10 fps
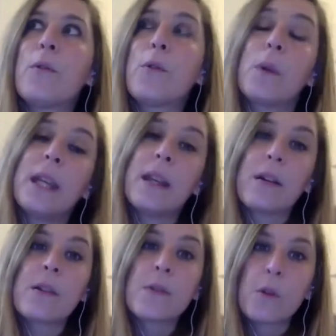3
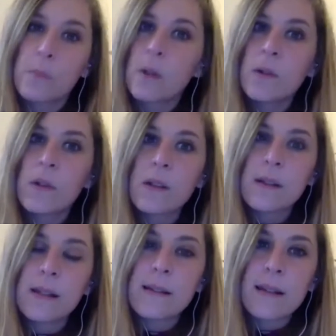years almost
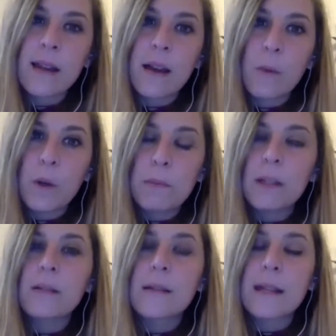since we
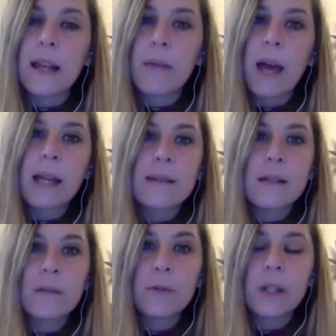built Still Arise
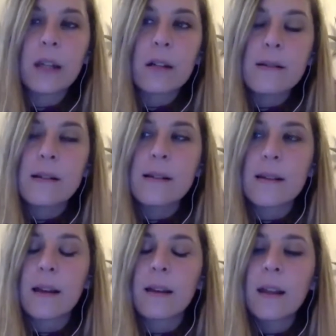and 4 years since
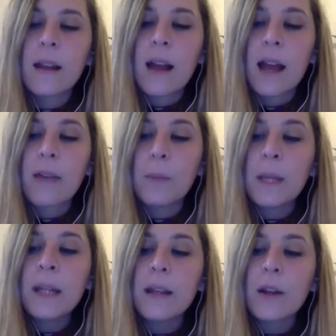I've
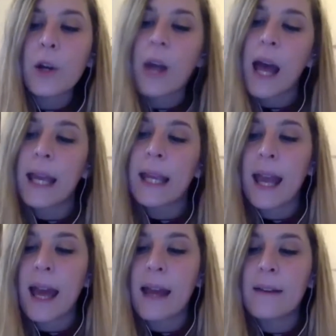been here, I
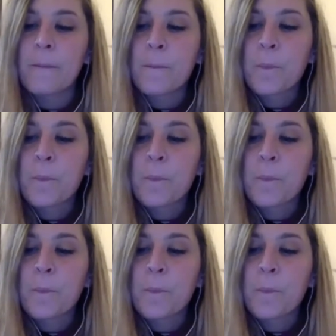can